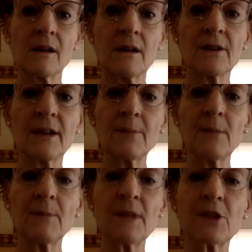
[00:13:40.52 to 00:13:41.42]
they
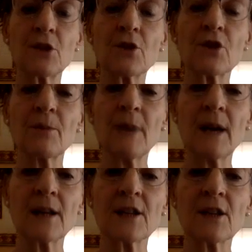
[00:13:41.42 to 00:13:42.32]
misused their
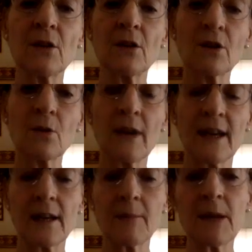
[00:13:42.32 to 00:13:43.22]
bodies along the
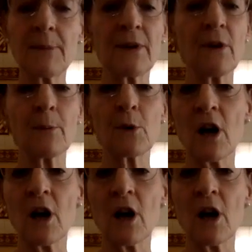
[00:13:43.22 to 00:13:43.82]
way. It might be from your